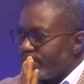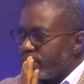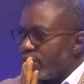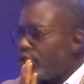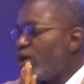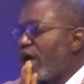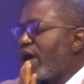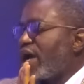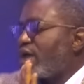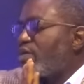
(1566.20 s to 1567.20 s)
No,
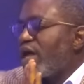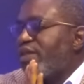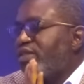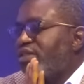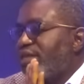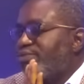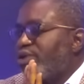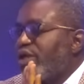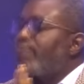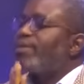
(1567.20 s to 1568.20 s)
I acquired this
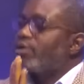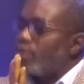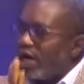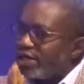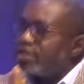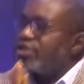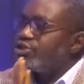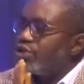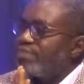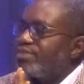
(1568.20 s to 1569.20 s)
subsequently, but why
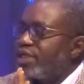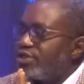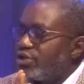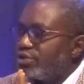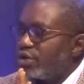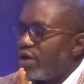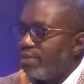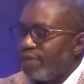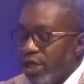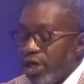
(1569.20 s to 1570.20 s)
didn't you update your
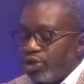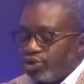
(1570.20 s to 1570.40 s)
requirement?